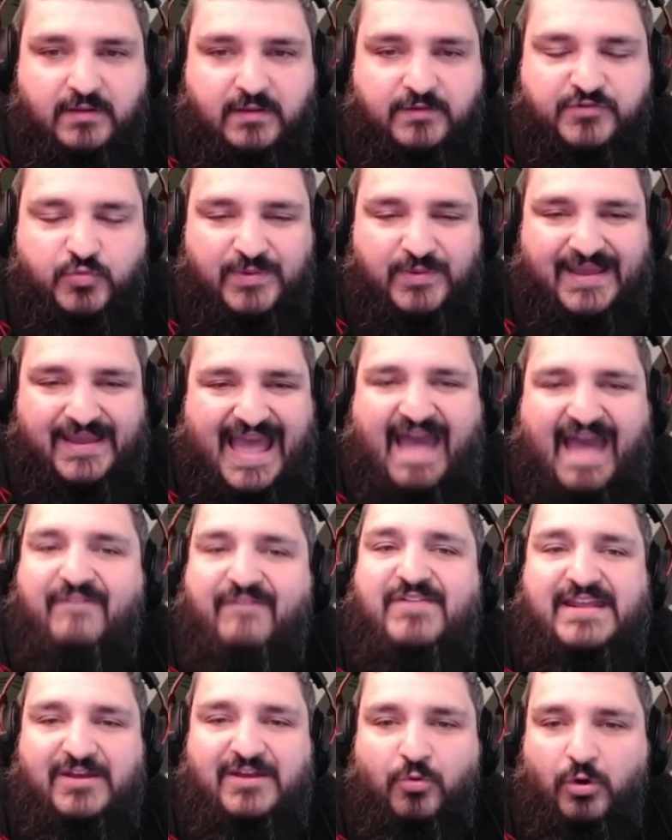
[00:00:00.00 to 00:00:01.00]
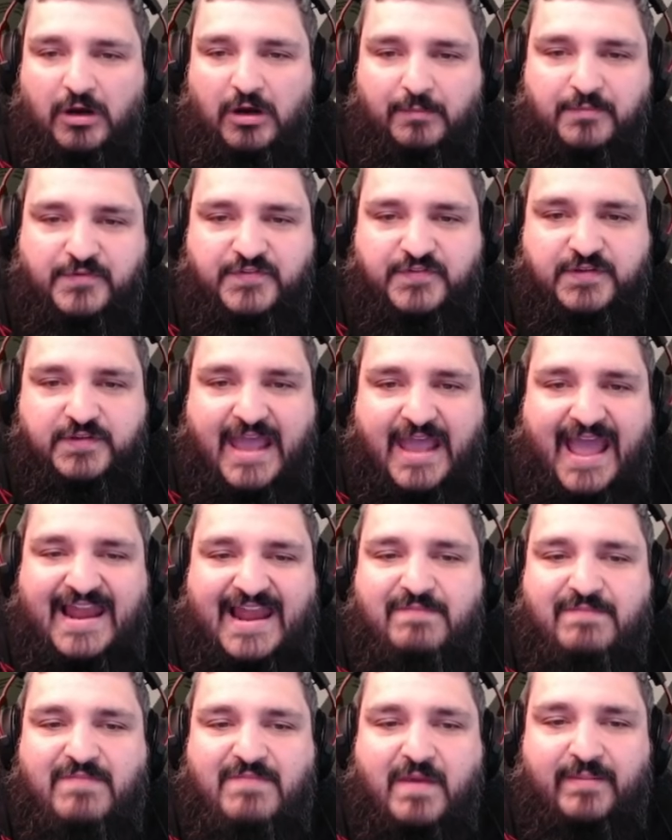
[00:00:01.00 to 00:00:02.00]
Do we have any orbs?
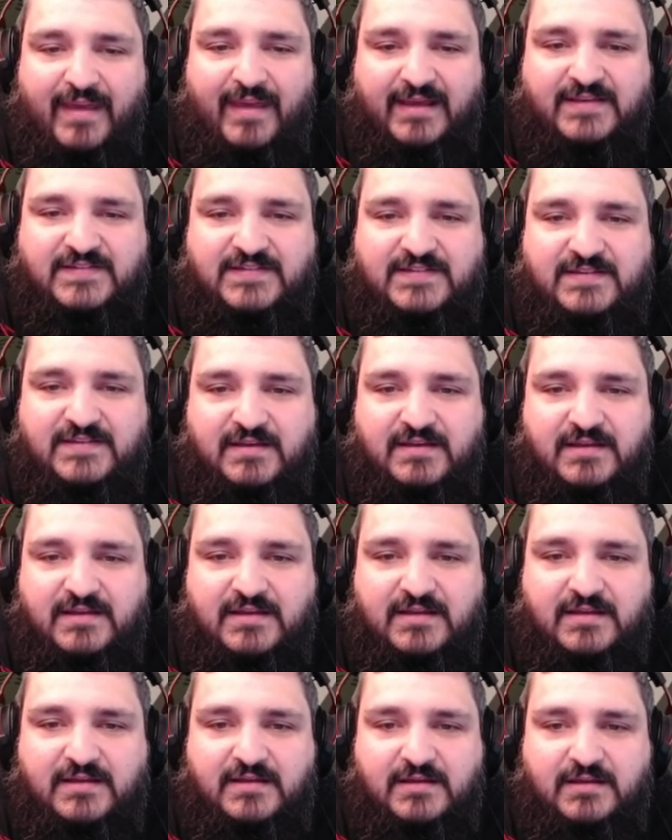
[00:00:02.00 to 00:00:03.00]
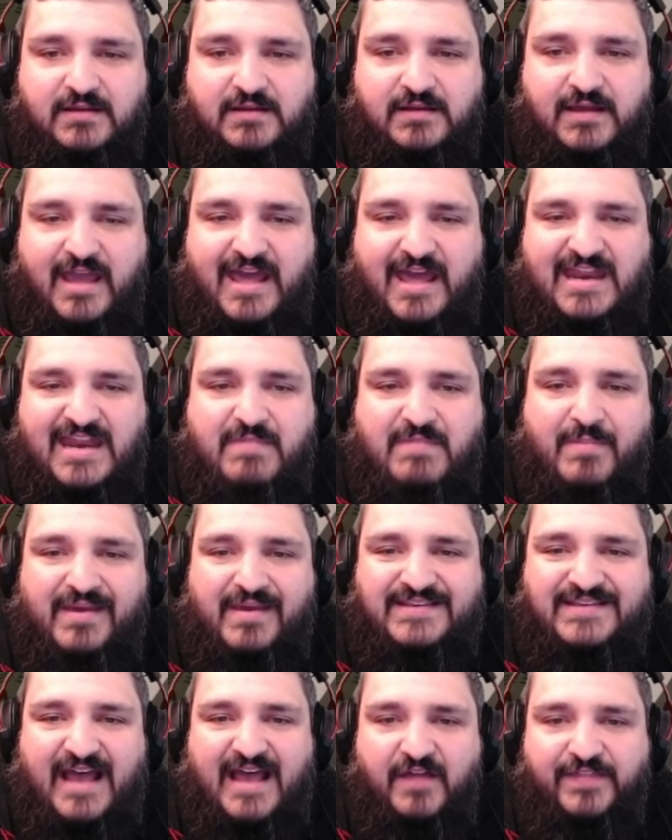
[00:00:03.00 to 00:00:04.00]
Any mimics? Any
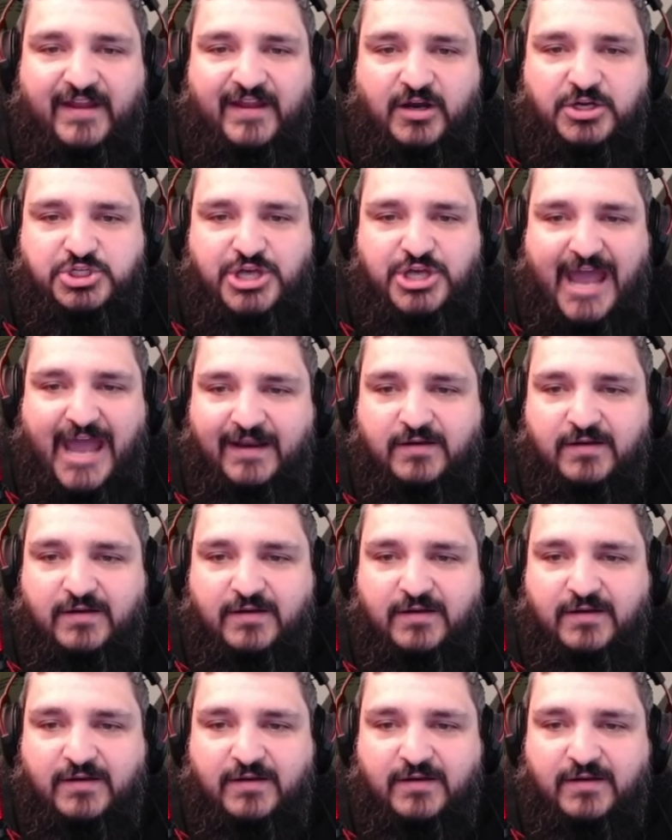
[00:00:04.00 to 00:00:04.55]
mimics out there in chat?